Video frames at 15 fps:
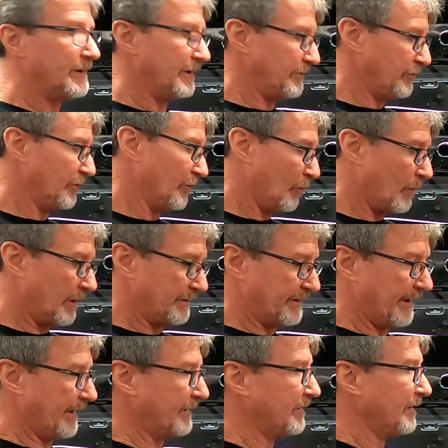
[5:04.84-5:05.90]
and you don't want
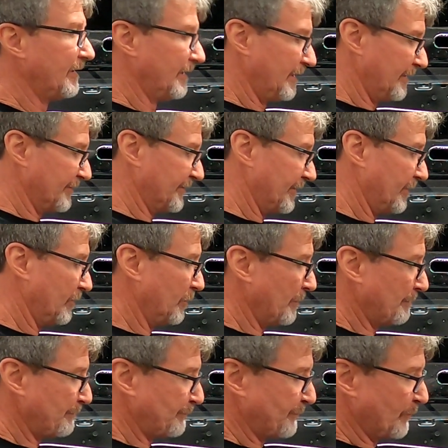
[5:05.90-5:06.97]
that
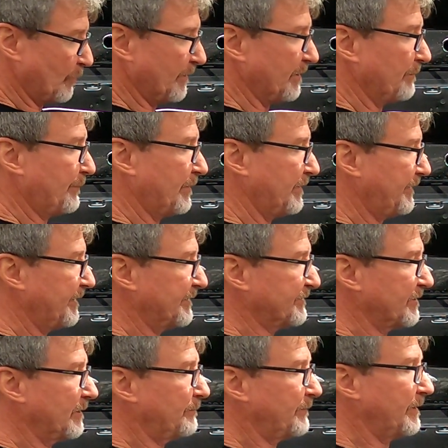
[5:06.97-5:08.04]
so we're going to put this
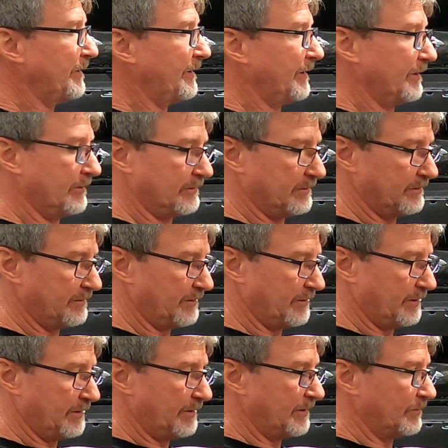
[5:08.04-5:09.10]
up in there
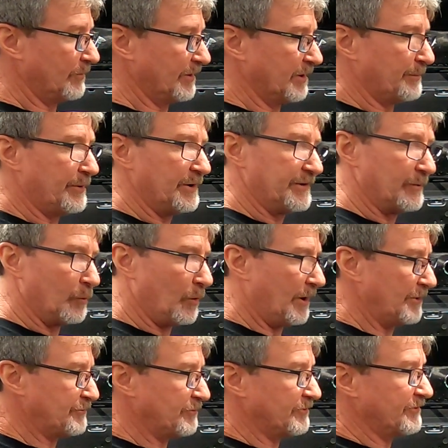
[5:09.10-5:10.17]
we're going to put the
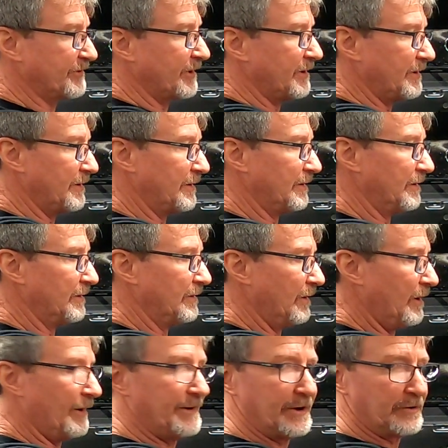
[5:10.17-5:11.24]
washers
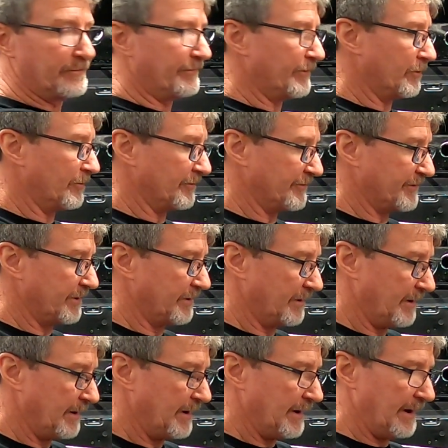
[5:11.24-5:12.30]
on here first
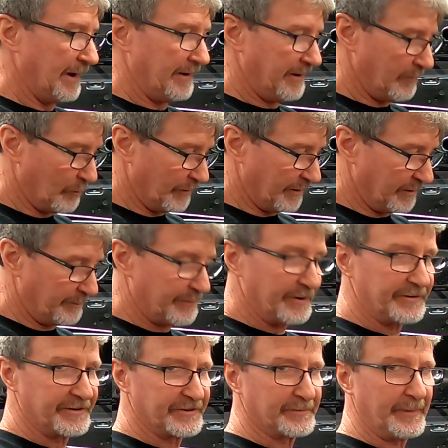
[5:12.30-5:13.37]
and then we're going to
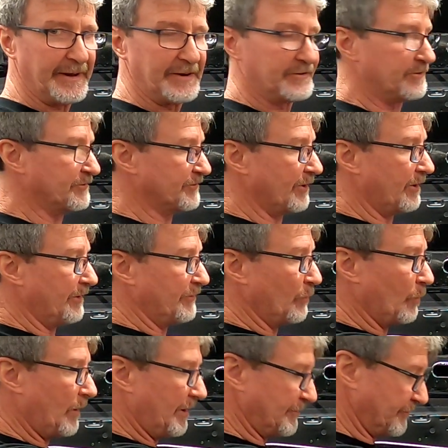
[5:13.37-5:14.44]
put the spacers on the
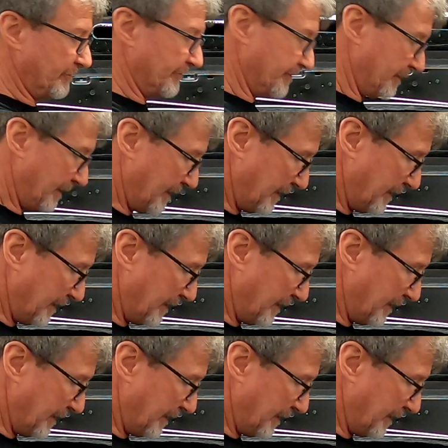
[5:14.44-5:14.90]
washers